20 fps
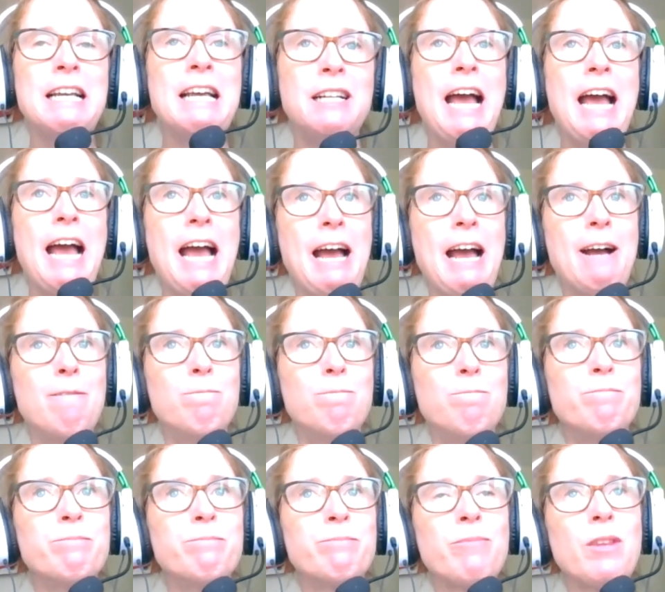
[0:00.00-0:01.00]

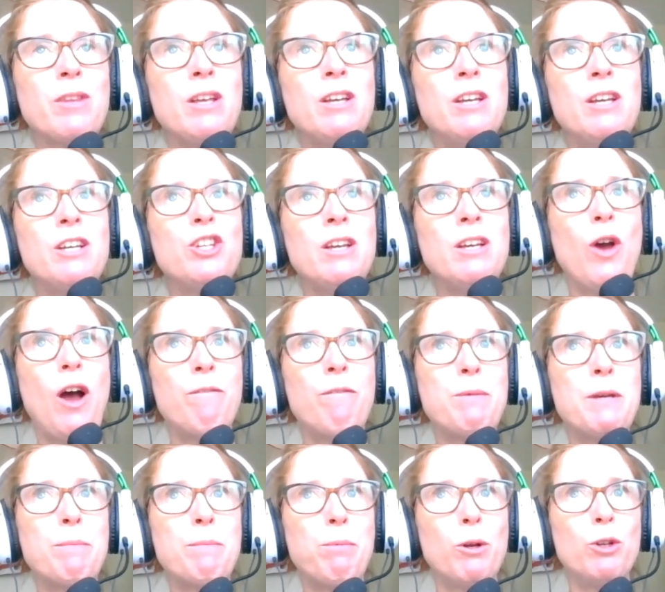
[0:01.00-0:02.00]
You have
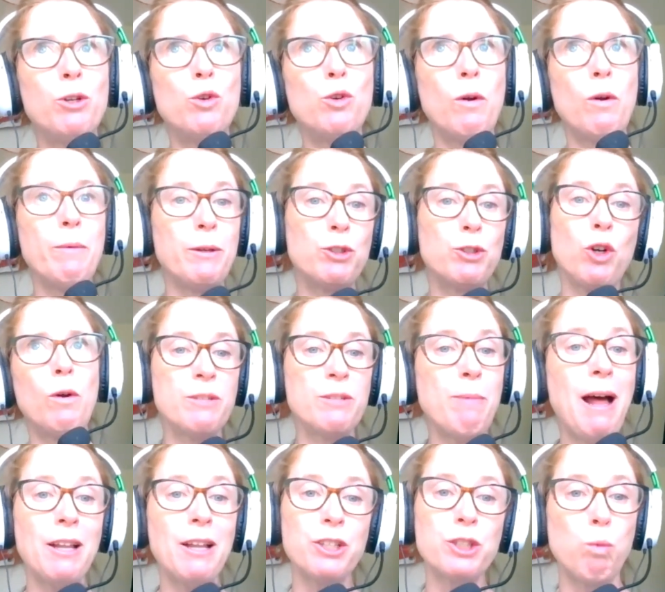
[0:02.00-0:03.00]
people who are maybe trying to
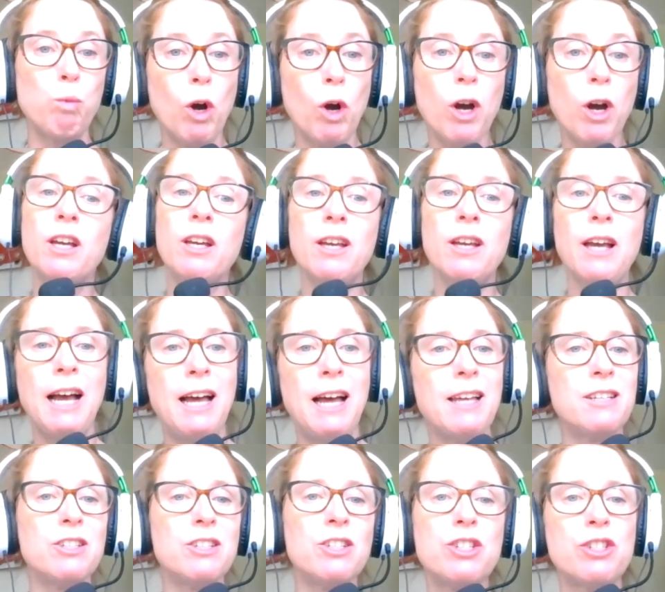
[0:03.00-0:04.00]
balance work
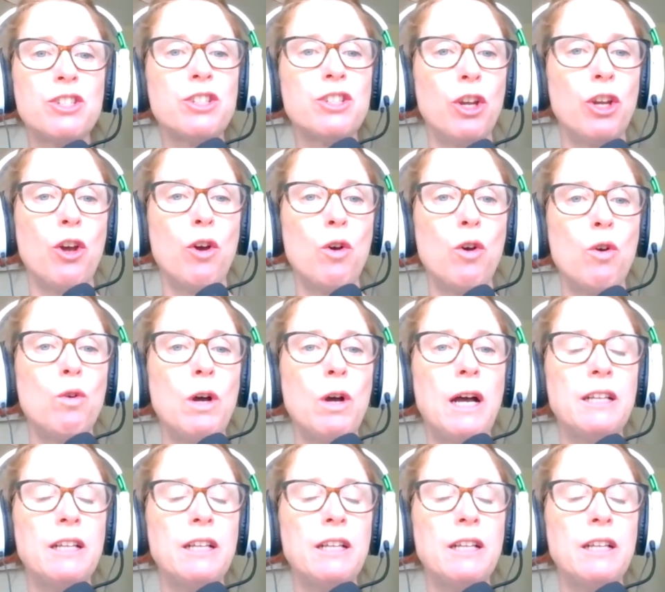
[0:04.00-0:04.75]
and so